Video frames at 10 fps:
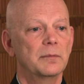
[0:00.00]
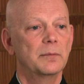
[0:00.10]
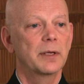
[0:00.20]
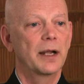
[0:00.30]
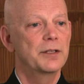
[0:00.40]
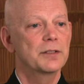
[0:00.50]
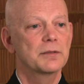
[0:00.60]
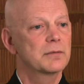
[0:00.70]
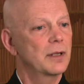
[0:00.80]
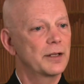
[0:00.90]
but I
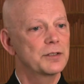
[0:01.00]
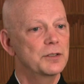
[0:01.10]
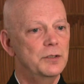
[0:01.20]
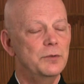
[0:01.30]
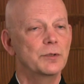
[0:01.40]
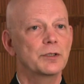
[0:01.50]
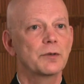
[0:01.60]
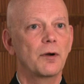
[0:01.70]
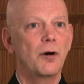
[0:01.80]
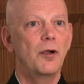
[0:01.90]
just knew these
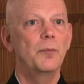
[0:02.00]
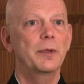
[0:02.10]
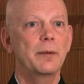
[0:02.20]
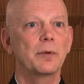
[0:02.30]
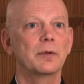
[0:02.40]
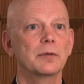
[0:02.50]
are all people